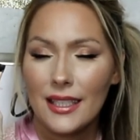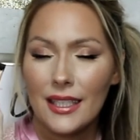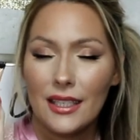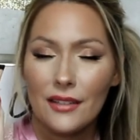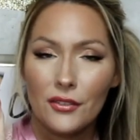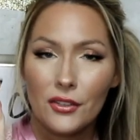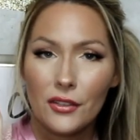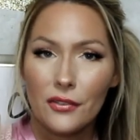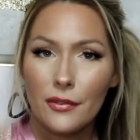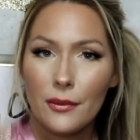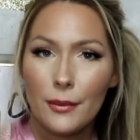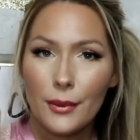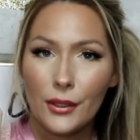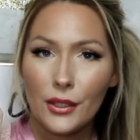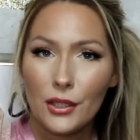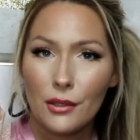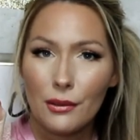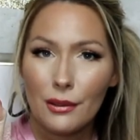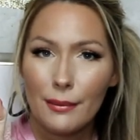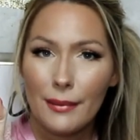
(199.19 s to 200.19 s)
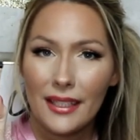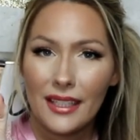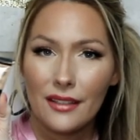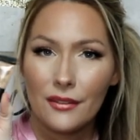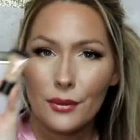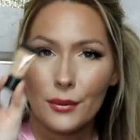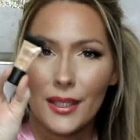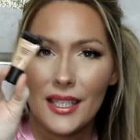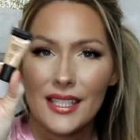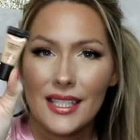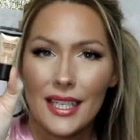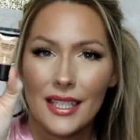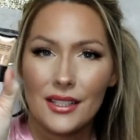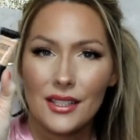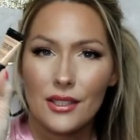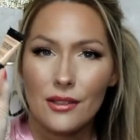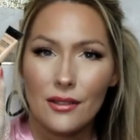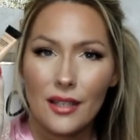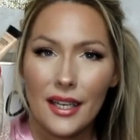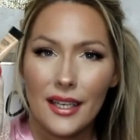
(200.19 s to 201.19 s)
if you're familiar with my giveaways, I
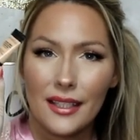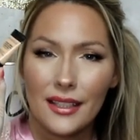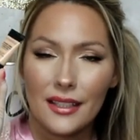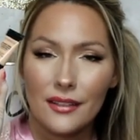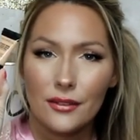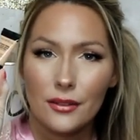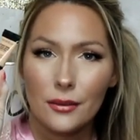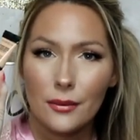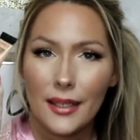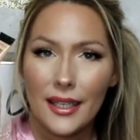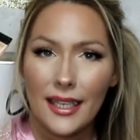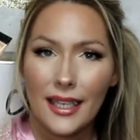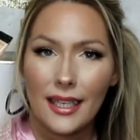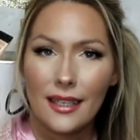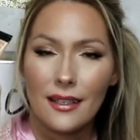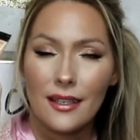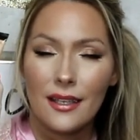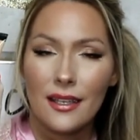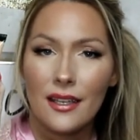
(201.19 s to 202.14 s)
do not give away